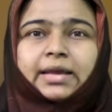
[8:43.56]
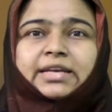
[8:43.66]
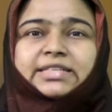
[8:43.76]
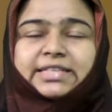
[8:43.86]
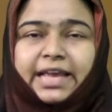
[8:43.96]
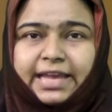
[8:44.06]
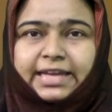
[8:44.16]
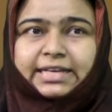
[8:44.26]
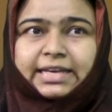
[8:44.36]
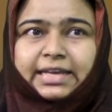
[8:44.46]

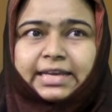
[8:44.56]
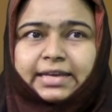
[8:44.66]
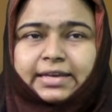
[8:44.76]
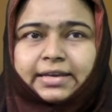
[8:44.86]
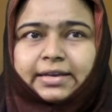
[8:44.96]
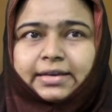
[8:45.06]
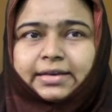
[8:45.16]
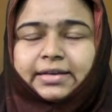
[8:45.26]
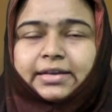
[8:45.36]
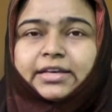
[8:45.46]
Secondly,
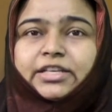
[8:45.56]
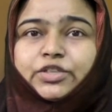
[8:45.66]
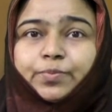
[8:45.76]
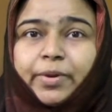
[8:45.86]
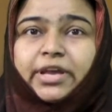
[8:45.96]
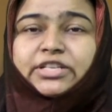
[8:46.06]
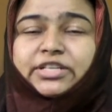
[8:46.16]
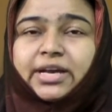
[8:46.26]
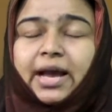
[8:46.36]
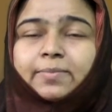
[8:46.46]
speech
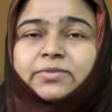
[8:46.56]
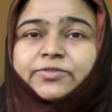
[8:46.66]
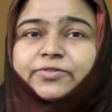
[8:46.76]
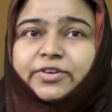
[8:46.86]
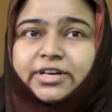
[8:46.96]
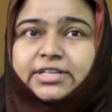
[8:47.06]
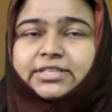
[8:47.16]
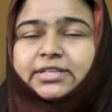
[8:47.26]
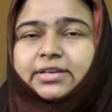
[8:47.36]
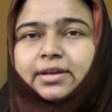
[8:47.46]
comes
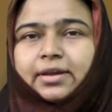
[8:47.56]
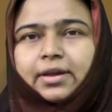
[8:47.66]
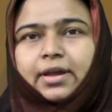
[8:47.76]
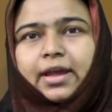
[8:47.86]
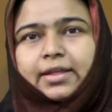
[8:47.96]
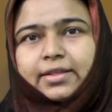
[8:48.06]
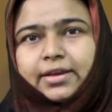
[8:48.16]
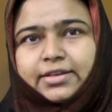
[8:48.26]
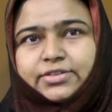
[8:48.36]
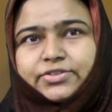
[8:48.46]
first in the
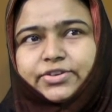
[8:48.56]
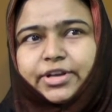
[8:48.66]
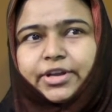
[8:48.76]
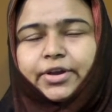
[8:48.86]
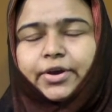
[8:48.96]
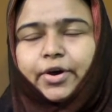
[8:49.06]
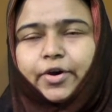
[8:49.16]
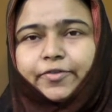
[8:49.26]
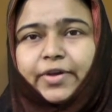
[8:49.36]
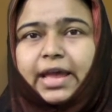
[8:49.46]
history
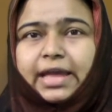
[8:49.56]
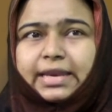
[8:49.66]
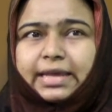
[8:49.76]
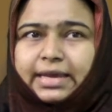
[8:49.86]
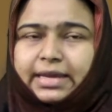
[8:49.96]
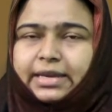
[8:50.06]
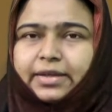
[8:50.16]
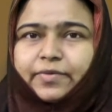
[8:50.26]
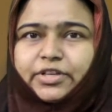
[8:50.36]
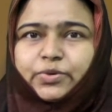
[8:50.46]
of any
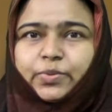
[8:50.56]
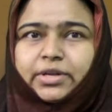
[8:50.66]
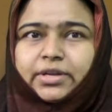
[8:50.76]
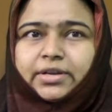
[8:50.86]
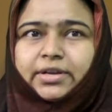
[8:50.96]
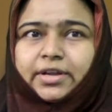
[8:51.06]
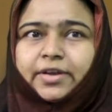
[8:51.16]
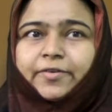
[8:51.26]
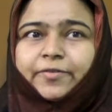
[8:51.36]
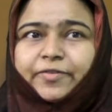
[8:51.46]
individual.
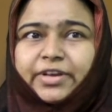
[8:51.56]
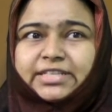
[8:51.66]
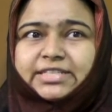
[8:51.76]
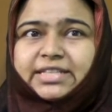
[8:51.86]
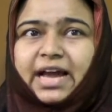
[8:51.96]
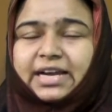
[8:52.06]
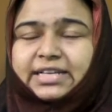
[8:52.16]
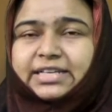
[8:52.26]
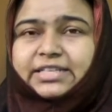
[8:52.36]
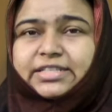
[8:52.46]
We
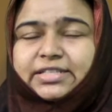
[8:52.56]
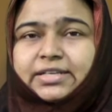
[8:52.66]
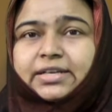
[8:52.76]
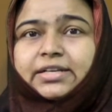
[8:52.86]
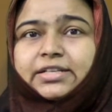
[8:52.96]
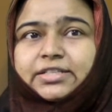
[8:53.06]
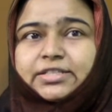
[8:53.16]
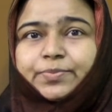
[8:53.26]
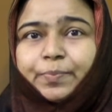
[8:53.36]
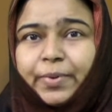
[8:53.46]
started
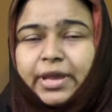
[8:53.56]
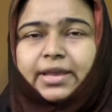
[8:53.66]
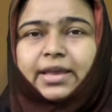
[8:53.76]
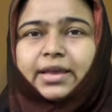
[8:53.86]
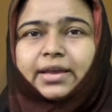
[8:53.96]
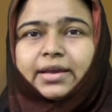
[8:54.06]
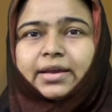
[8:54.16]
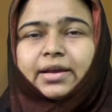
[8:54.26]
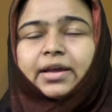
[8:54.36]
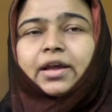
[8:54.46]
speaking
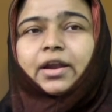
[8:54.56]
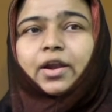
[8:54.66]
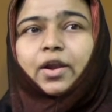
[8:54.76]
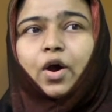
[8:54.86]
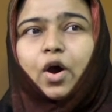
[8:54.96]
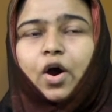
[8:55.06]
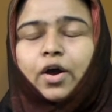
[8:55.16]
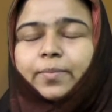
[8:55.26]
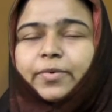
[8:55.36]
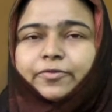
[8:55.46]

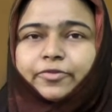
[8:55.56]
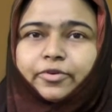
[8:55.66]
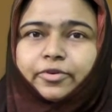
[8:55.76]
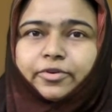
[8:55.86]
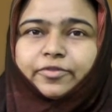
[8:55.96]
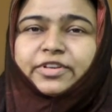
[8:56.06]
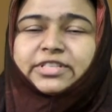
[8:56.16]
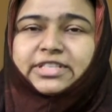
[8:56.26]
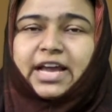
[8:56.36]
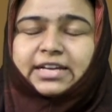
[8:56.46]
long before we
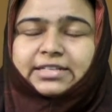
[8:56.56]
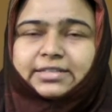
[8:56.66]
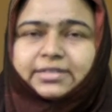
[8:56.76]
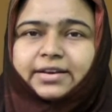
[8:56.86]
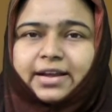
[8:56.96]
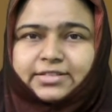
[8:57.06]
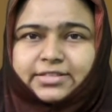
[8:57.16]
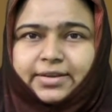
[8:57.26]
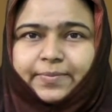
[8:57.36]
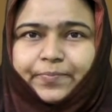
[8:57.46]
started writing.